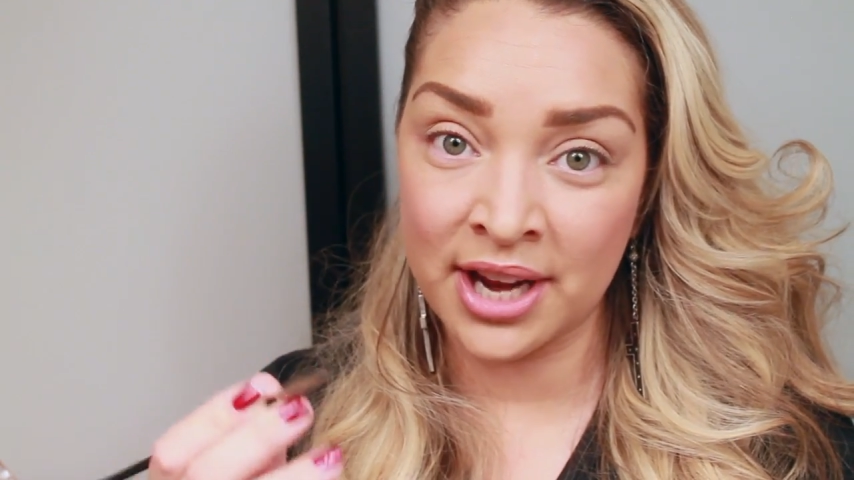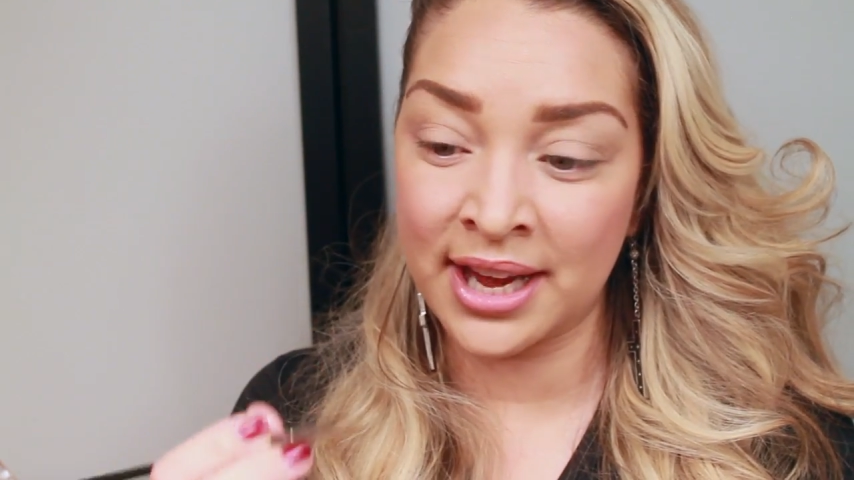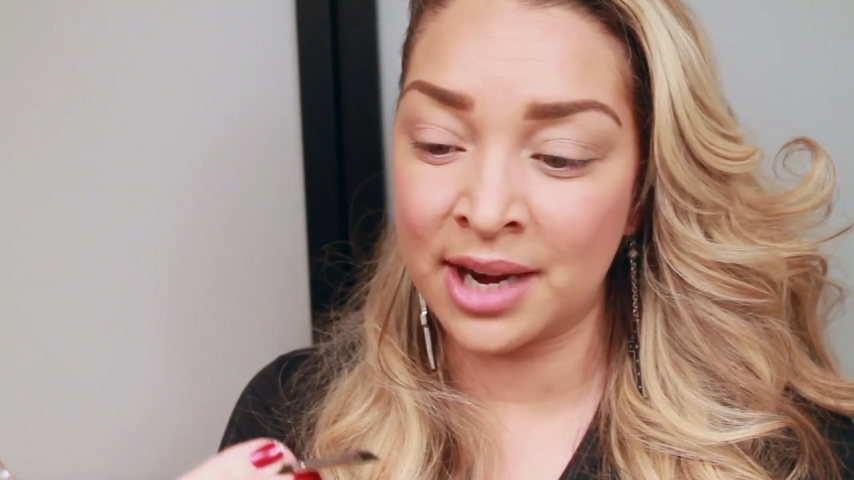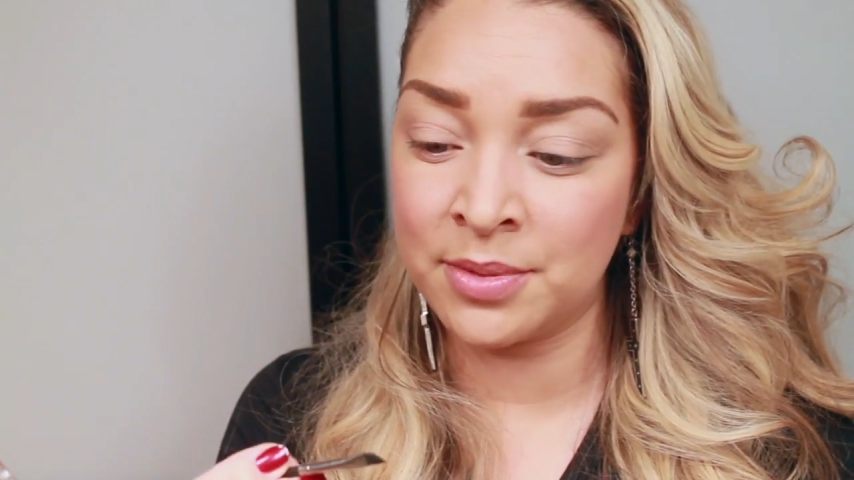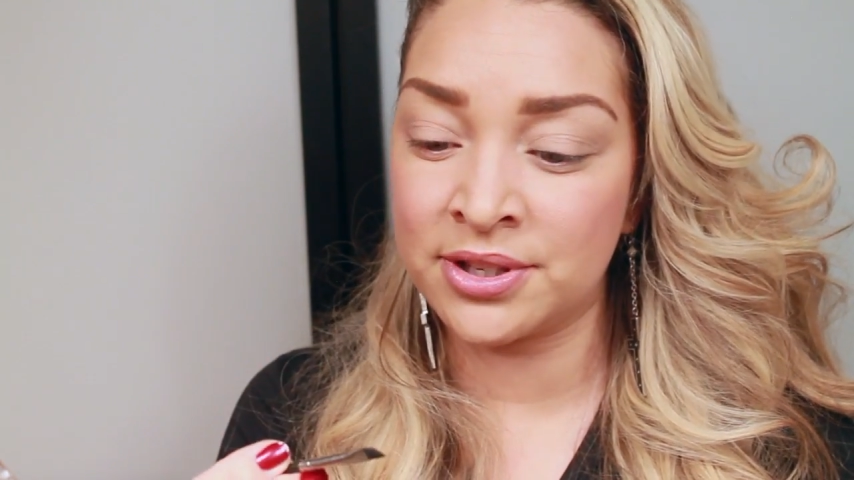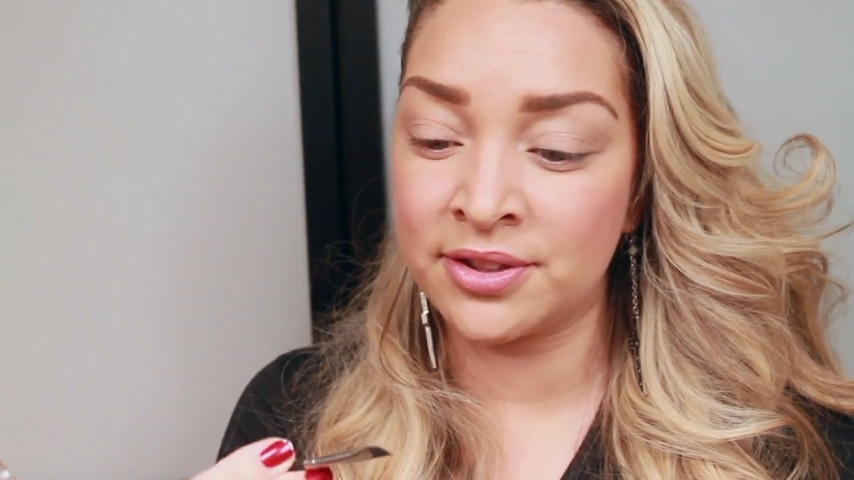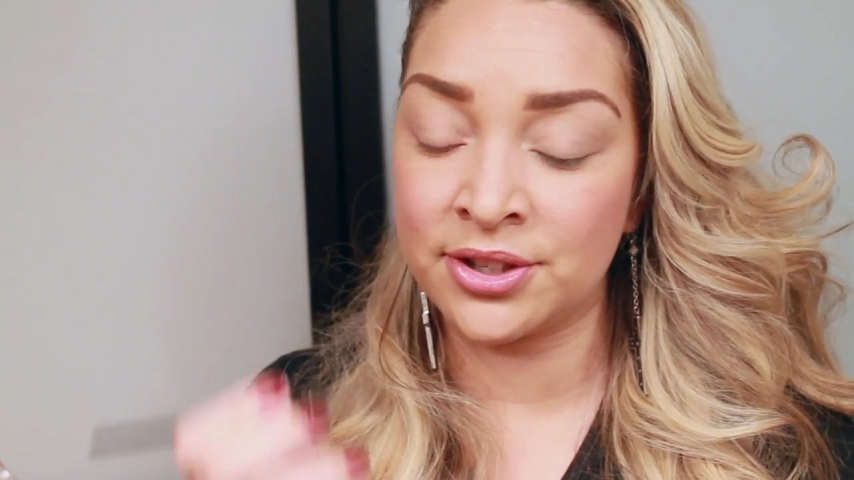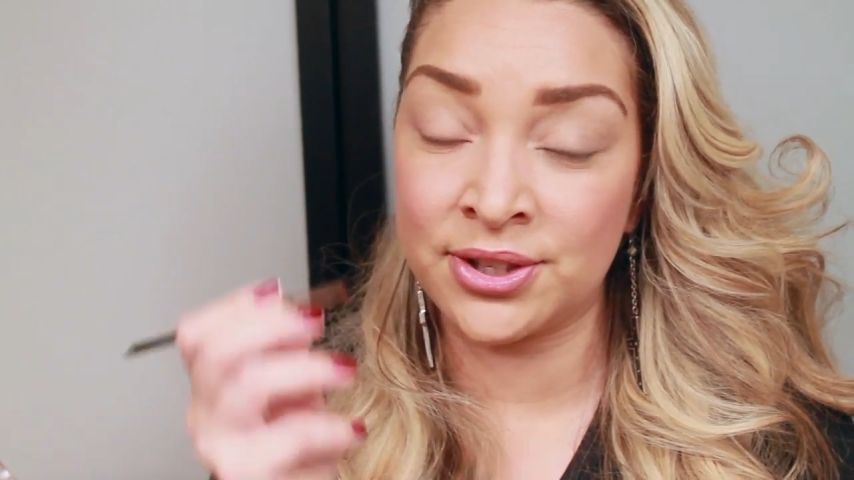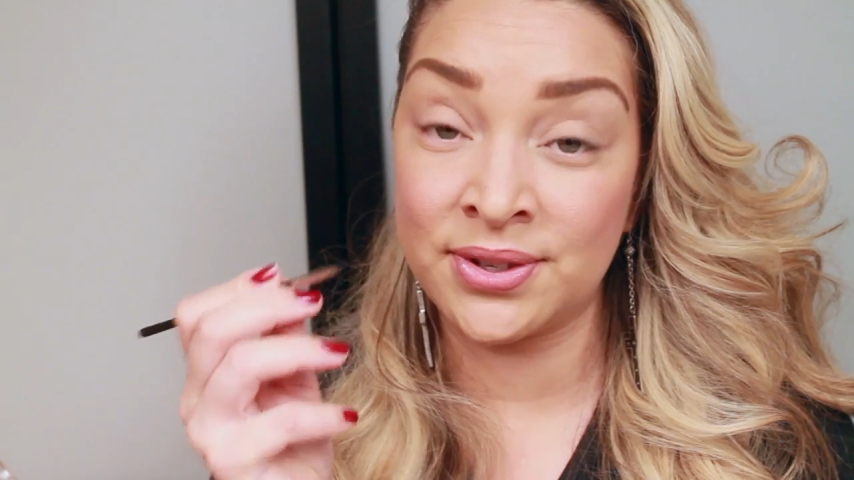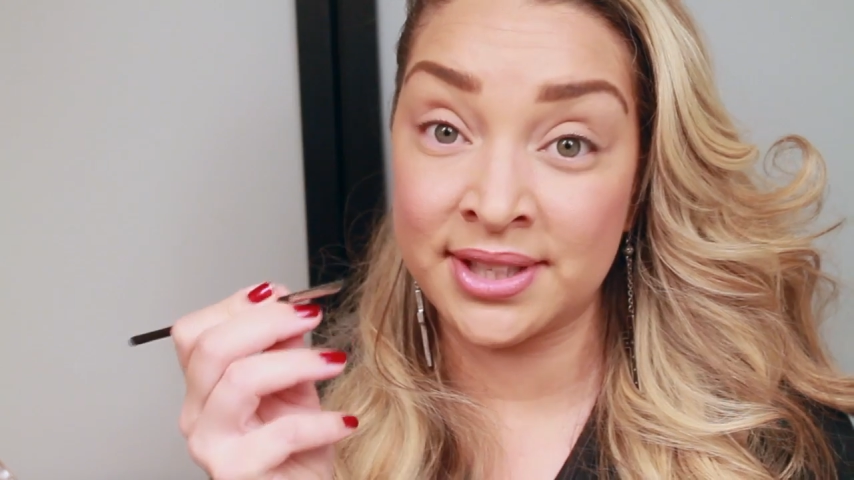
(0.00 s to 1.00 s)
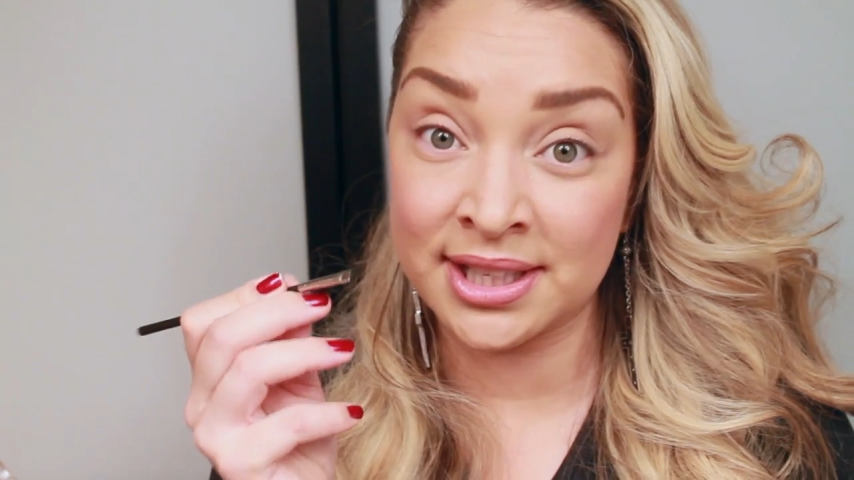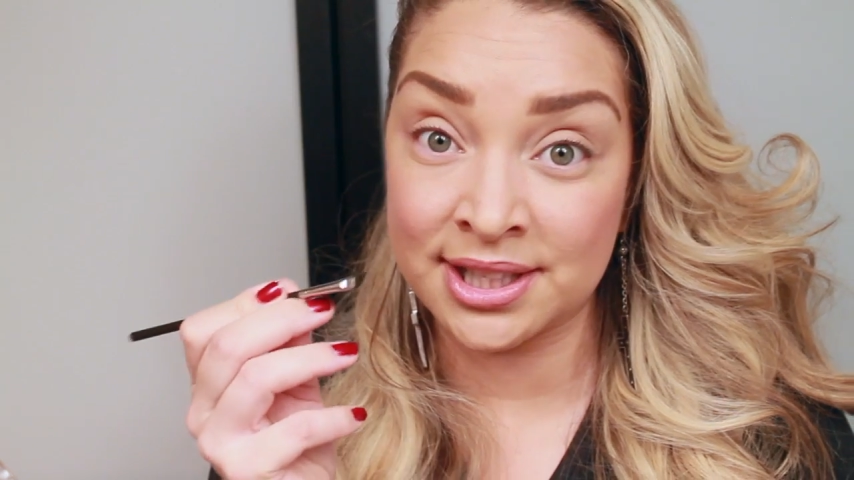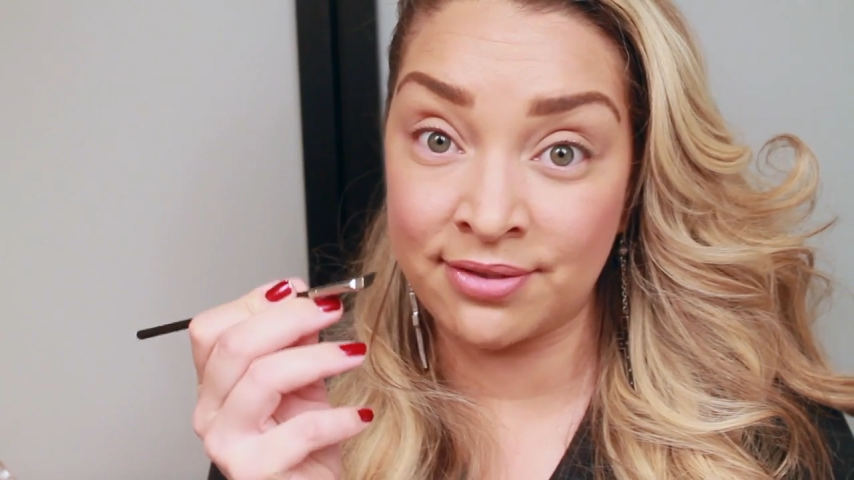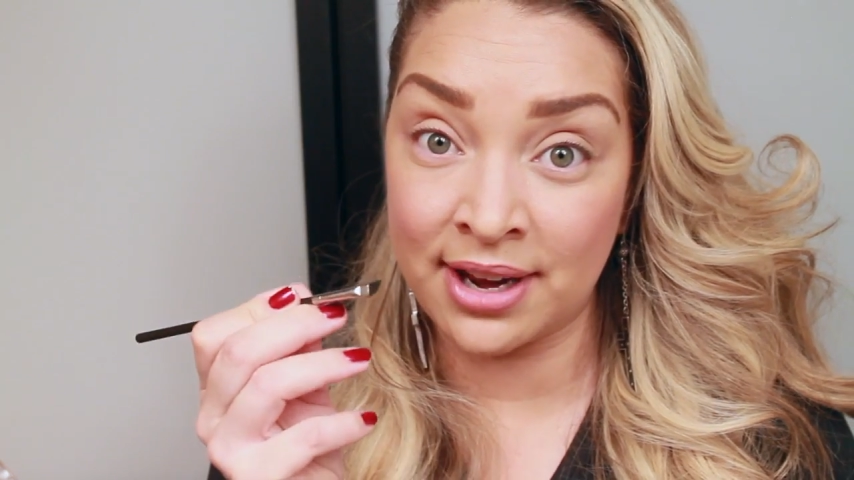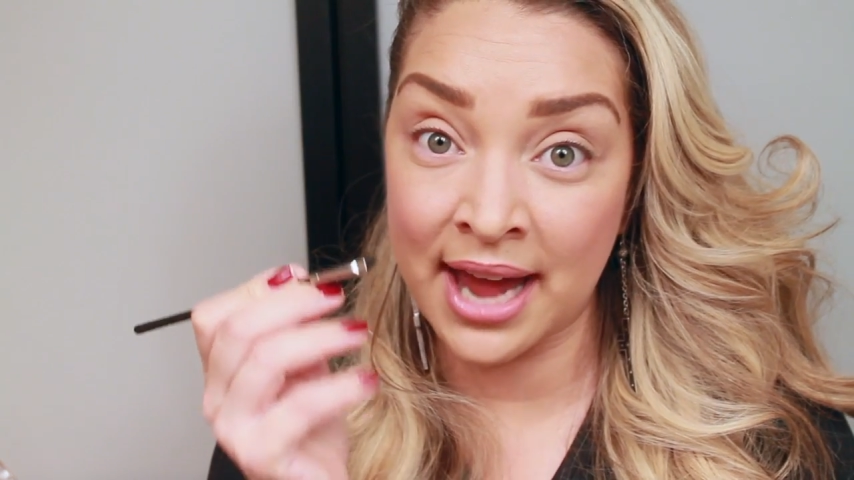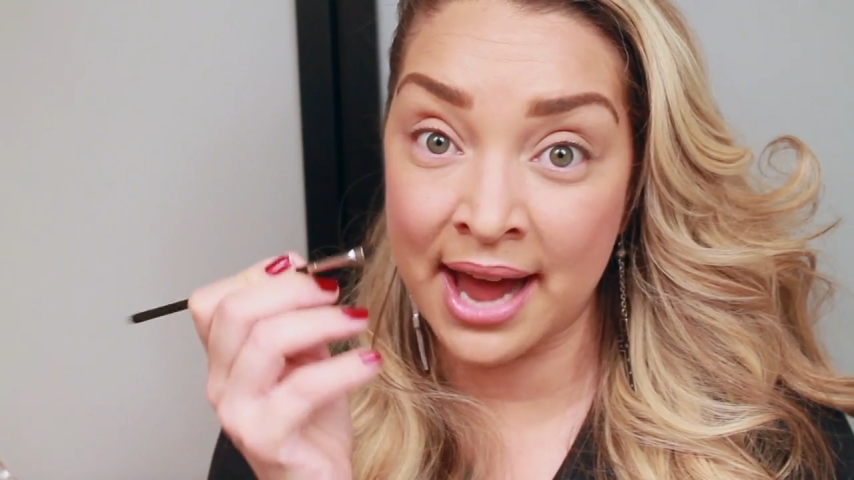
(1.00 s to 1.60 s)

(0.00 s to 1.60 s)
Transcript: again I'm using the 263